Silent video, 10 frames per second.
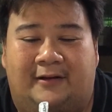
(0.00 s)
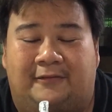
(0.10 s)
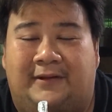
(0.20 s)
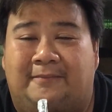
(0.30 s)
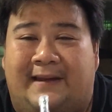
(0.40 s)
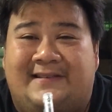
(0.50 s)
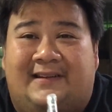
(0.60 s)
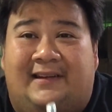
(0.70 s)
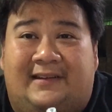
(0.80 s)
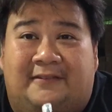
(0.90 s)
We
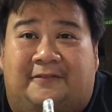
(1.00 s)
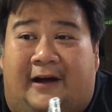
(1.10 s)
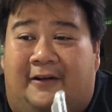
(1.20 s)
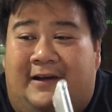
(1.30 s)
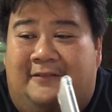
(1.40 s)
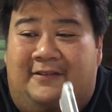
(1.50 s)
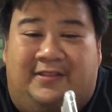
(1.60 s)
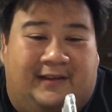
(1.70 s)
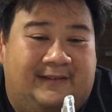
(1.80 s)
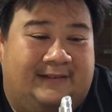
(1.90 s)
basically devoured
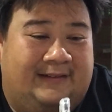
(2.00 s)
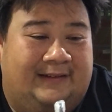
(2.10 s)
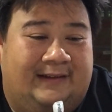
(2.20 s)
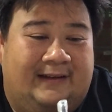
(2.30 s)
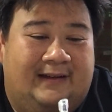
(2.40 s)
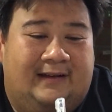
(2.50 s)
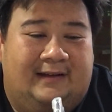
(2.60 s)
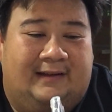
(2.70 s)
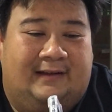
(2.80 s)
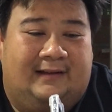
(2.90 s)
everything.
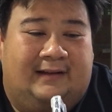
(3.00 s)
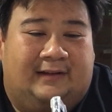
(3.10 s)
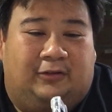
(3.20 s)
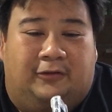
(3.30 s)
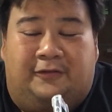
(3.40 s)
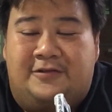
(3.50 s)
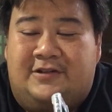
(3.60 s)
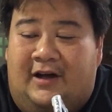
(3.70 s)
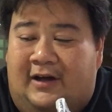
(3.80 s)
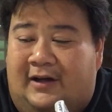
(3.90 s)
The
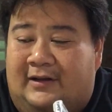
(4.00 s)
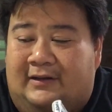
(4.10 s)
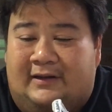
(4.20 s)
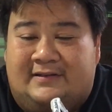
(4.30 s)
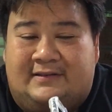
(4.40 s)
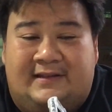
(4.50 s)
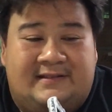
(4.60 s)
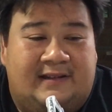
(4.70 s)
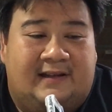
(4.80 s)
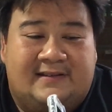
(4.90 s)
tofu's gone, the
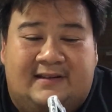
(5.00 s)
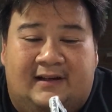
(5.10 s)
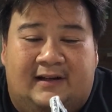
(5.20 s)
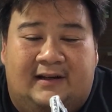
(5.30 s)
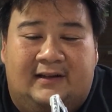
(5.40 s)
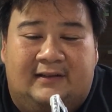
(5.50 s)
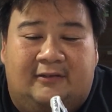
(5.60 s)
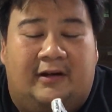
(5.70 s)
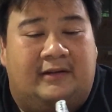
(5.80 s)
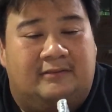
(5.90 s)
sisig is
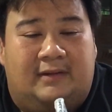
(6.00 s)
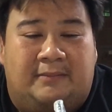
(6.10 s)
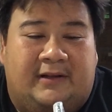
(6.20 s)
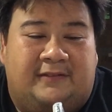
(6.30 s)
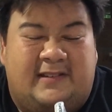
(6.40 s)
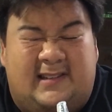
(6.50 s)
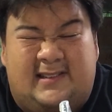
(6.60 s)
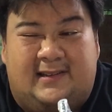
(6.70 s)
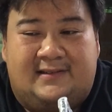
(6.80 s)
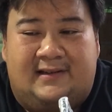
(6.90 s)
gone. Well, a bit of the
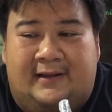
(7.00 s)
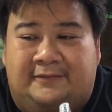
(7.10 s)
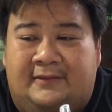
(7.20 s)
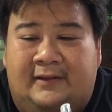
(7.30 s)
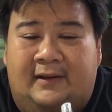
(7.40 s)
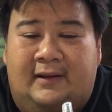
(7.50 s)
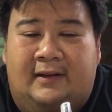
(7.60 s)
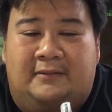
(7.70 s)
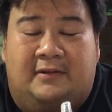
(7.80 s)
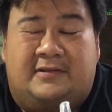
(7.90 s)
sisig is left
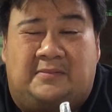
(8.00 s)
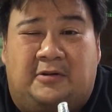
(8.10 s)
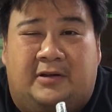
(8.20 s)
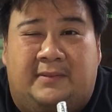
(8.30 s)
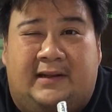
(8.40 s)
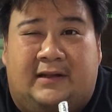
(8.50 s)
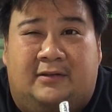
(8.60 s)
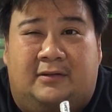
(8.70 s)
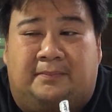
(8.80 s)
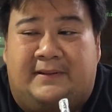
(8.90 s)
because I'm going to make
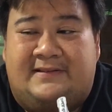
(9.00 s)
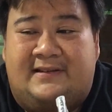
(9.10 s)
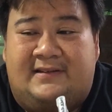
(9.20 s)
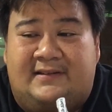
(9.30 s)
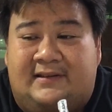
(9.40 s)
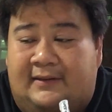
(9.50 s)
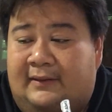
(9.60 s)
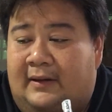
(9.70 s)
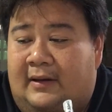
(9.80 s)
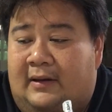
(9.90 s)
that into pancit sisig.
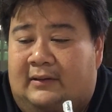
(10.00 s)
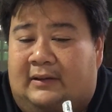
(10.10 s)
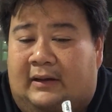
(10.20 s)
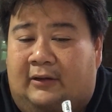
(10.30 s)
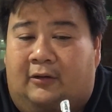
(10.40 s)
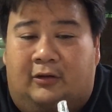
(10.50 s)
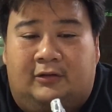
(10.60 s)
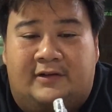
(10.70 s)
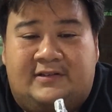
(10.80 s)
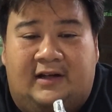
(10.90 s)
The
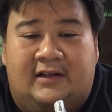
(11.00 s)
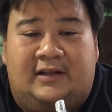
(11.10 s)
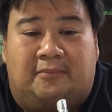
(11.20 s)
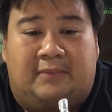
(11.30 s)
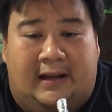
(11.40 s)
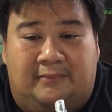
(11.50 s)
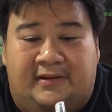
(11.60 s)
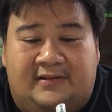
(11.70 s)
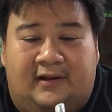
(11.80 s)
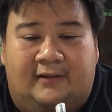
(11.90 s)
goto is gone, the
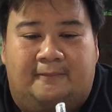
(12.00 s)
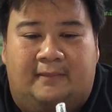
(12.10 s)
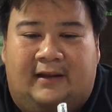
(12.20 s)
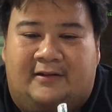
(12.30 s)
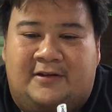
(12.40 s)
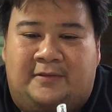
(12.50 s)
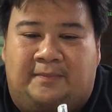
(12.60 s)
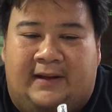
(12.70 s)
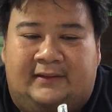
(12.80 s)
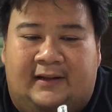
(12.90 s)
mami is gone. The
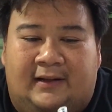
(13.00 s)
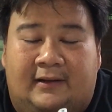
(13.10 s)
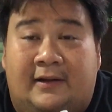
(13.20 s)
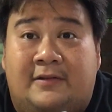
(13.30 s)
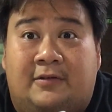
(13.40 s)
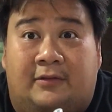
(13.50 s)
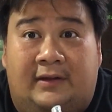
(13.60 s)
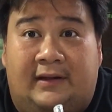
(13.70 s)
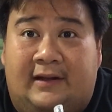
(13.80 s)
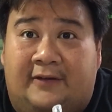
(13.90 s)
crispy pata is
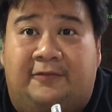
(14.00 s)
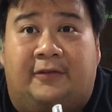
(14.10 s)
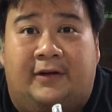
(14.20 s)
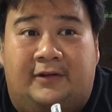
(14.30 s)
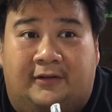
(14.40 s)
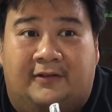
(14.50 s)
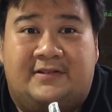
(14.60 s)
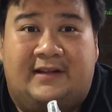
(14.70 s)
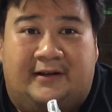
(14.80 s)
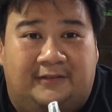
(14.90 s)
only left for the
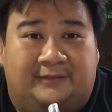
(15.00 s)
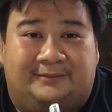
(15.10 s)
dogs now.